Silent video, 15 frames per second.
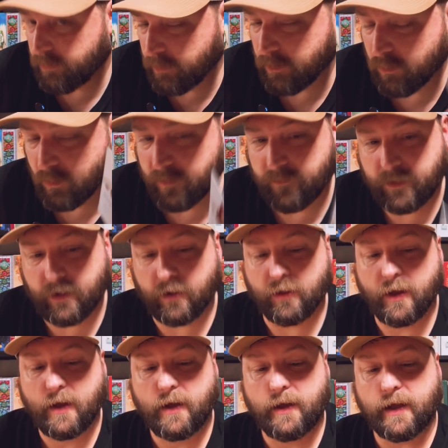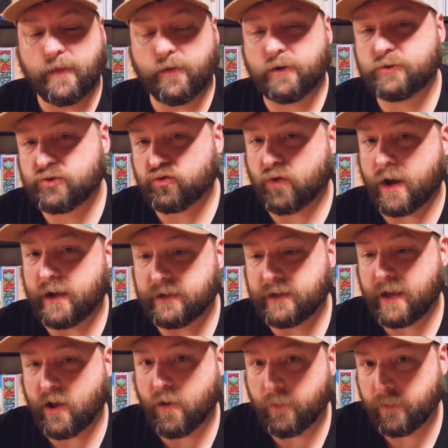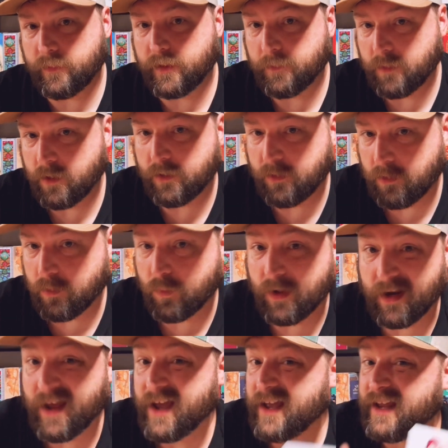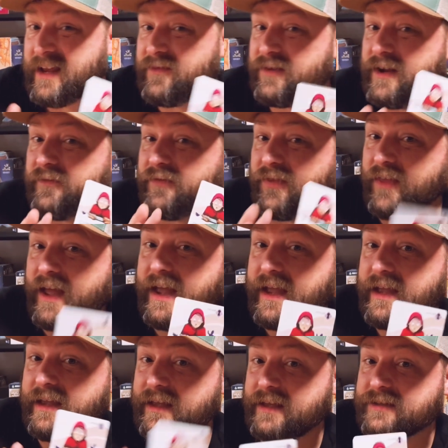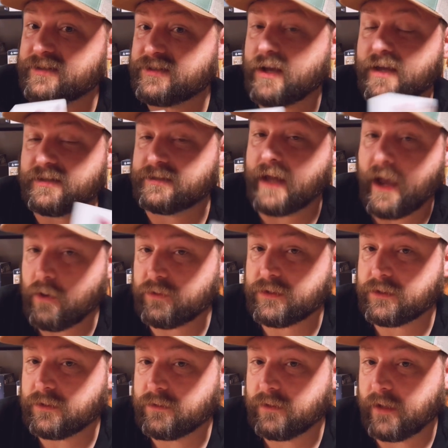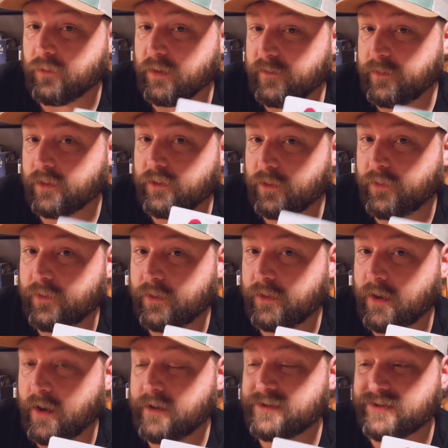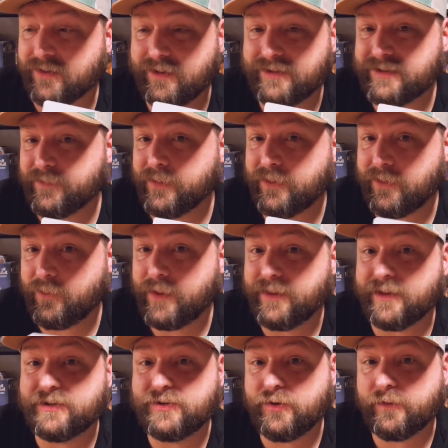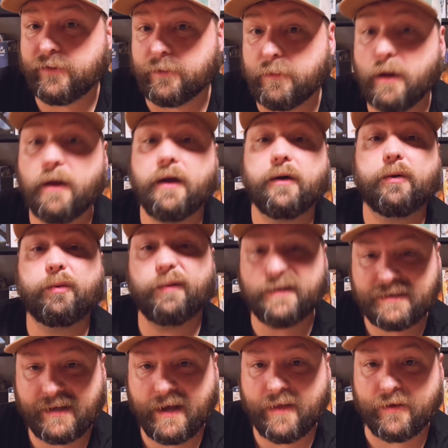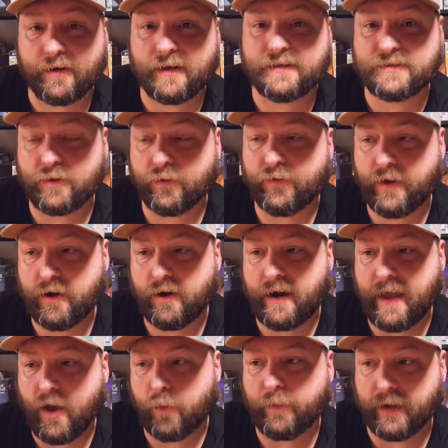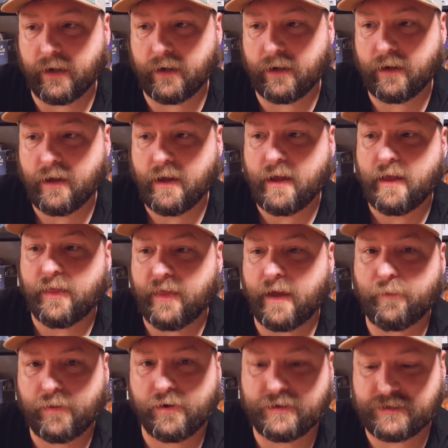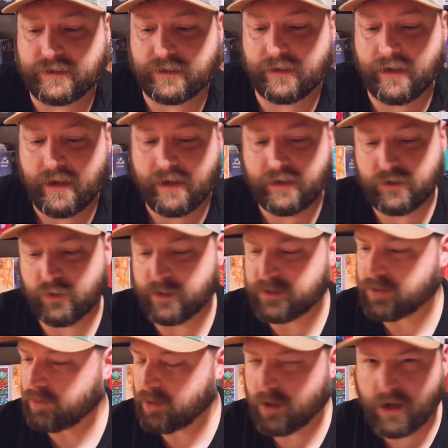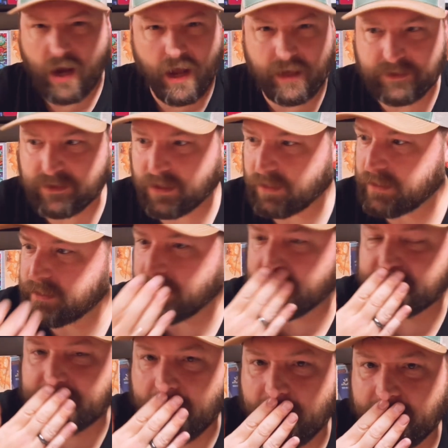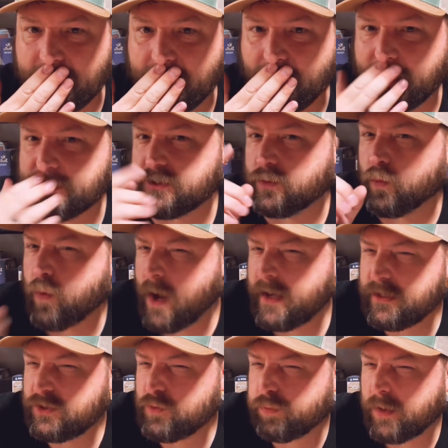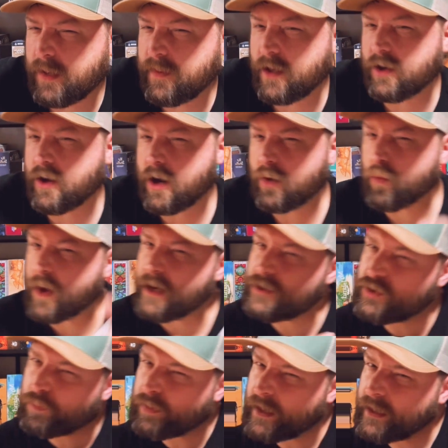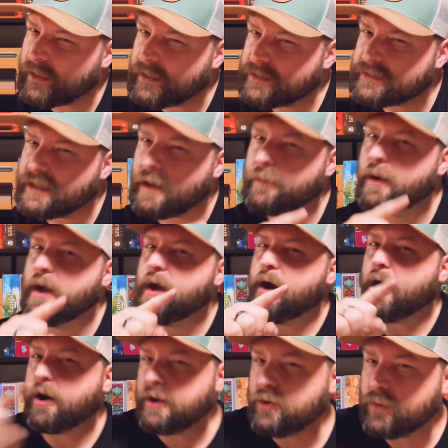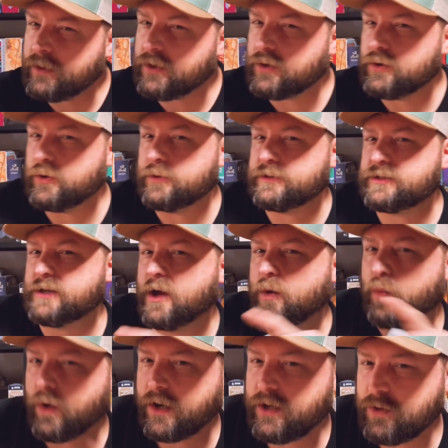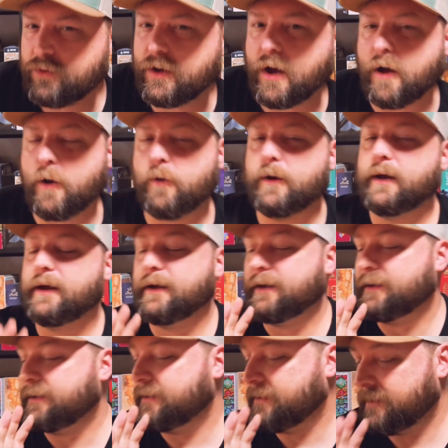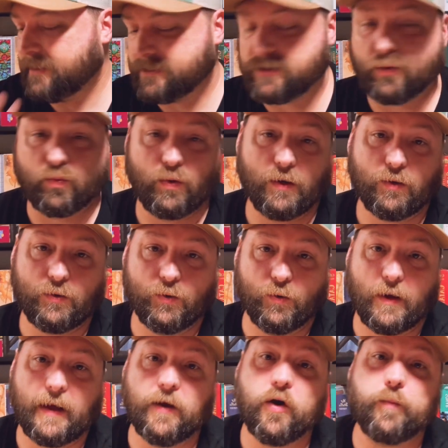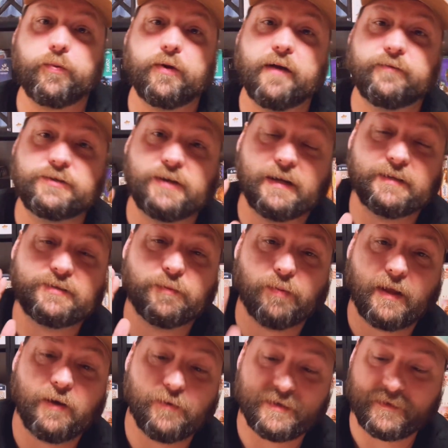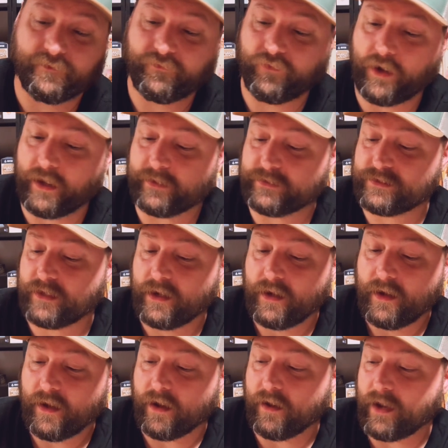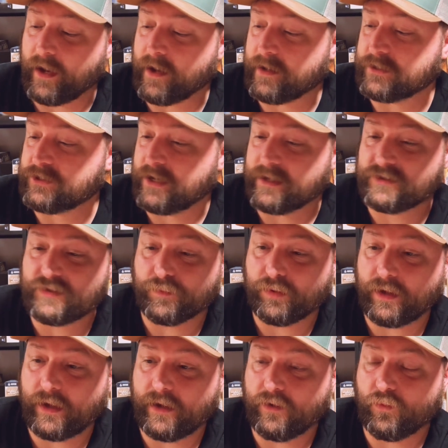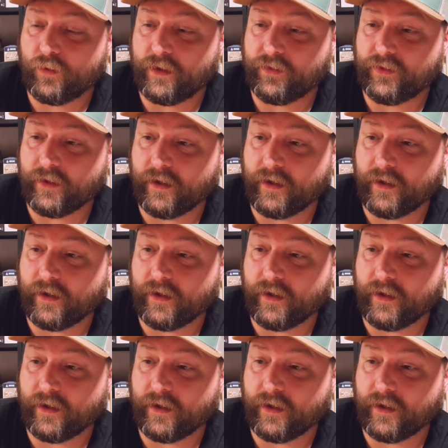third reveal, and they're trying to help the murderer win. Even if they get sussed out and reveal their third card, so long as the murderer wins, the two of them win together. And so they're helping that person do it. So you're constantly like doubting the question, why did you play that card? Why did you play it against them? Are you in cahoots? What do you know? It's a real hoot. I hope you have a chance to play it with some friends. I got a chance to play it with